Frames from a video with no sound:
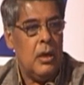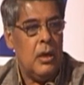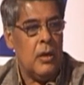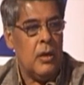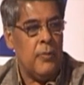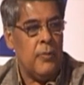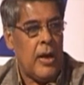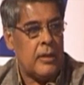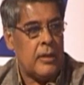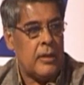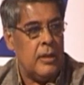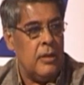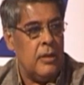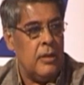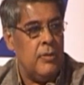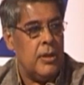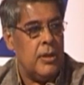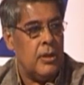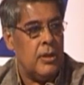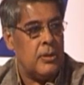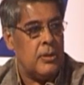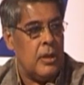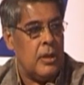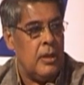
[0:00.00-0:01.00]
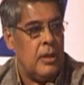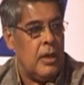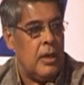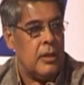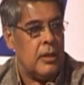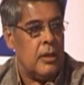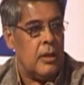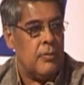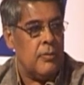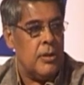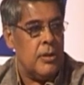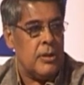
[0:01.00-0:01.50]
In fact, the invitation
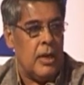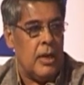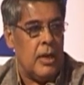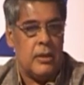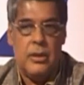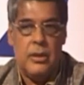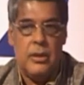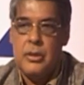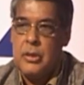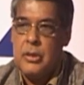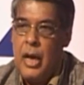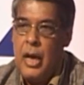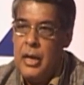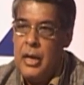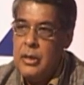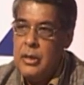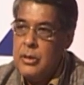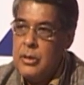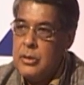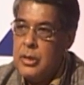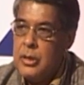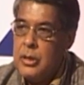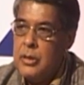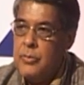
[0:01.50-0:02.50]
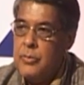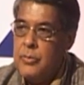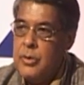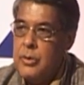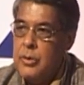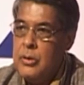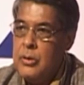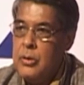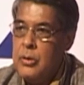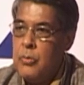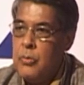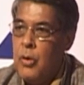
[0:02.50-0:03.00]
letter which at least I received
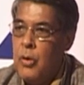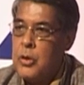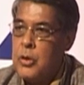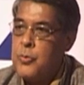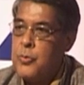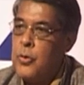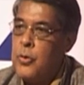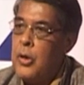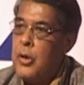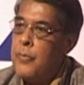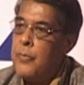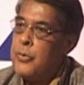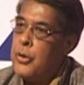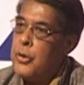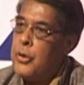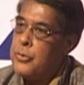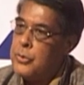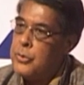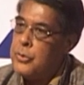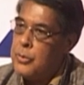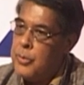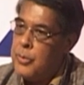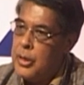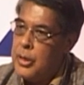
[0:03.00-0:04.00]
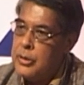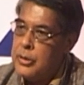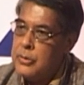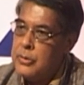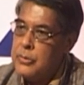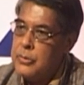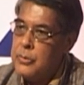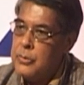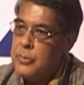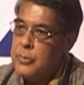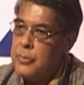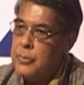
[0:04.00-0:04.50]
was full of question
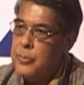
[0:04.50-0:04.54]
marks.